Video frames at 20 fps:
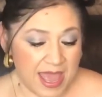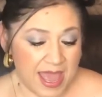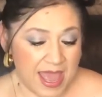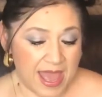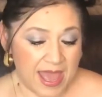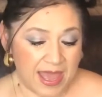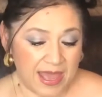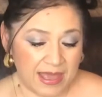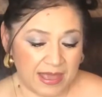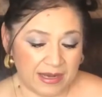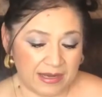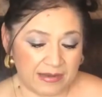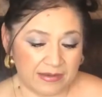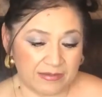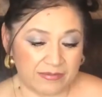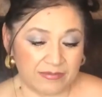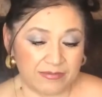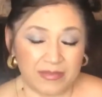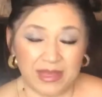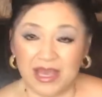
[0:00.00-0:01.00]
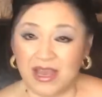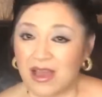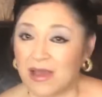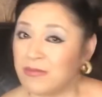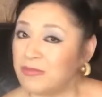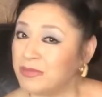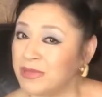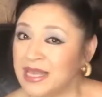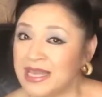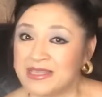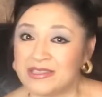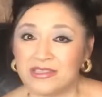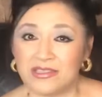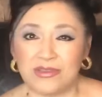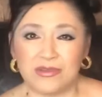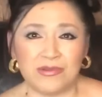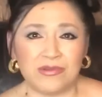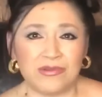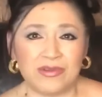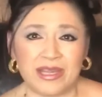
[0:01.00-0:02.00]
and may God bless
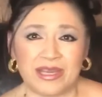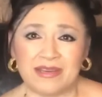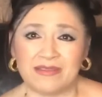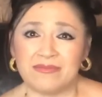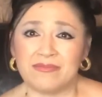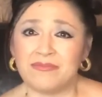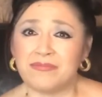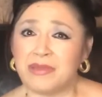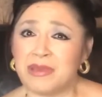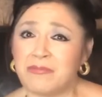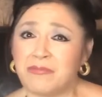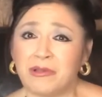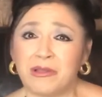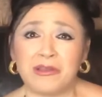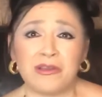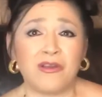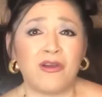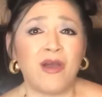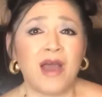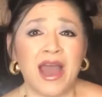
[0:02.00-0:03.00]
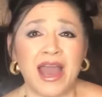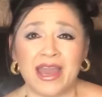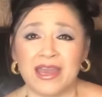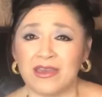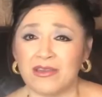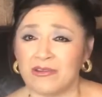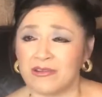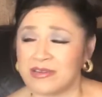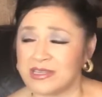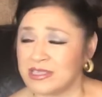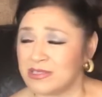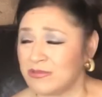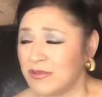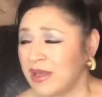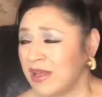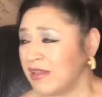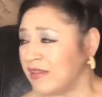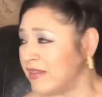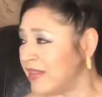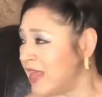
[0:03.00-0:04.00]
you, and people in Ohio as
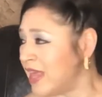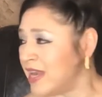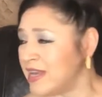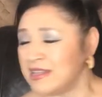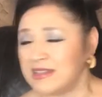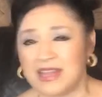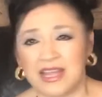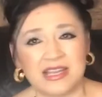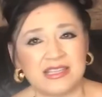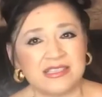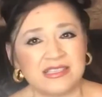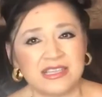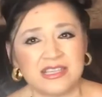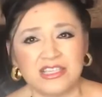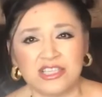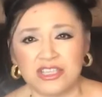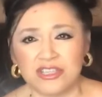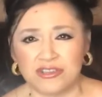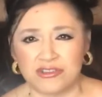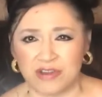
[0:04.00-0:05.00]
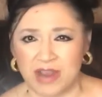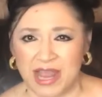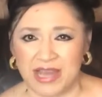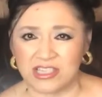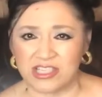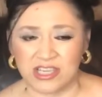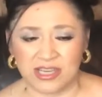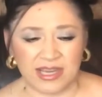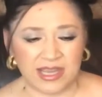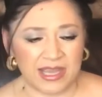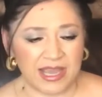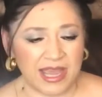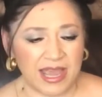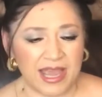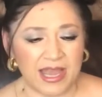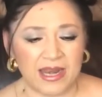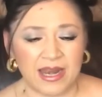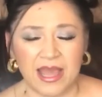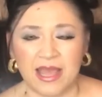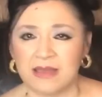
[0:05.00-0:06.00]
well. That is such a tragedy,
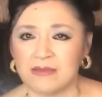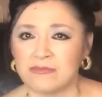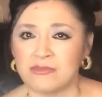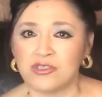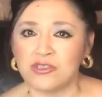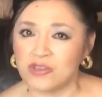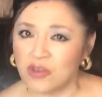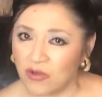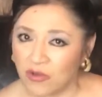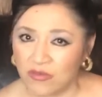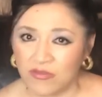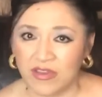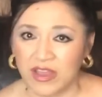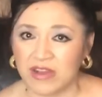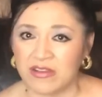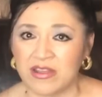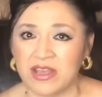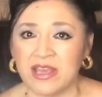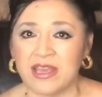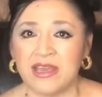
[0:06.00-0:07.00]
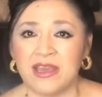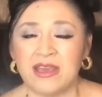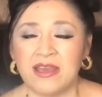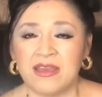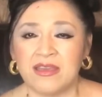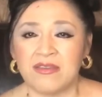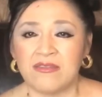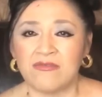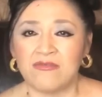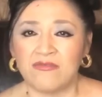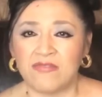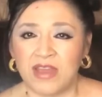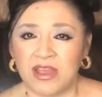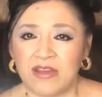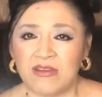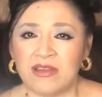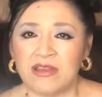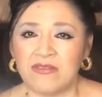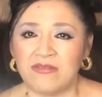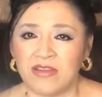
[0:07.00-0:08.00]
and I am so very,
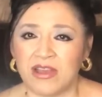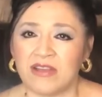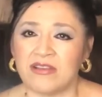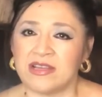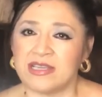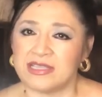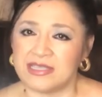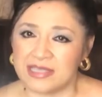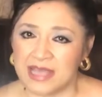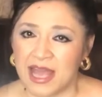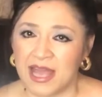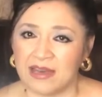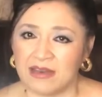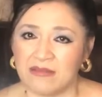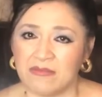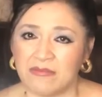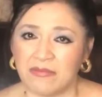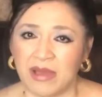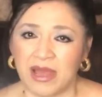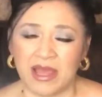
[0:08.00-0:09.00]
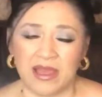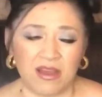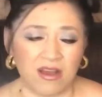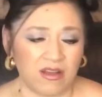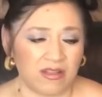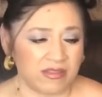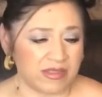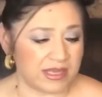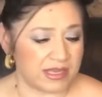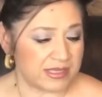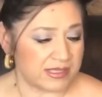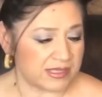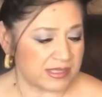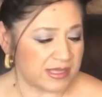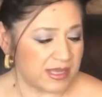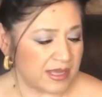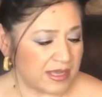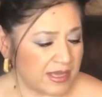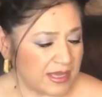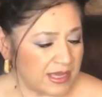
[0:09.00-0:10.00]
very, very saddened by all
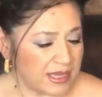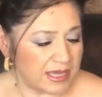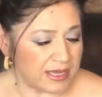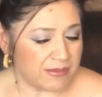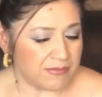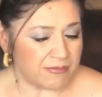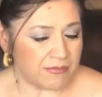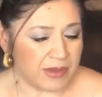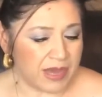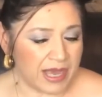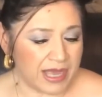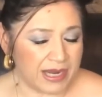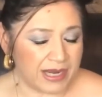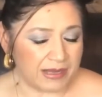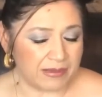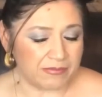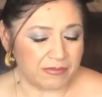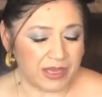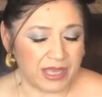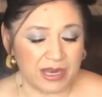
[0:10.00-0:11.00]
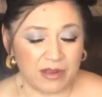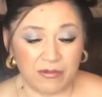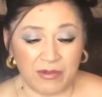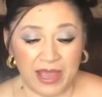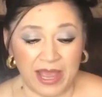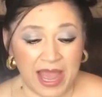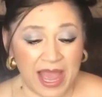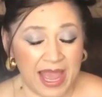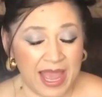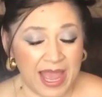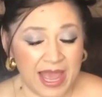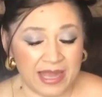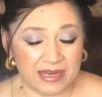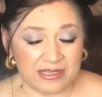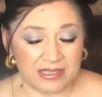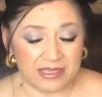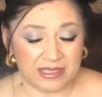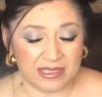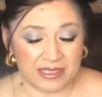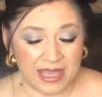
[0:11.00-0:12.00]
this. But anyway, I
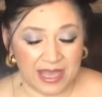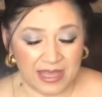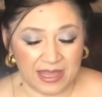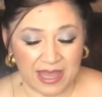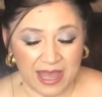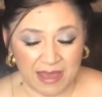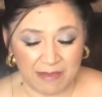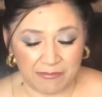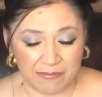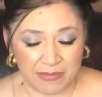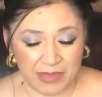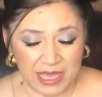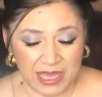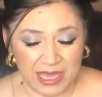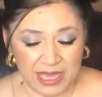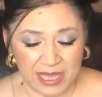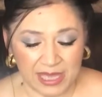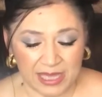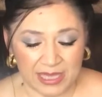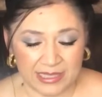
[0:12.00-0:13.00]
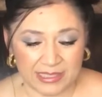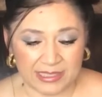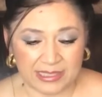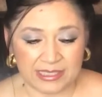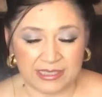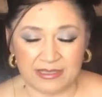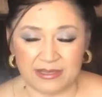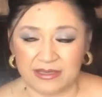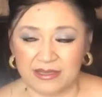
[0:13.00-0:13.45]
had to say that because,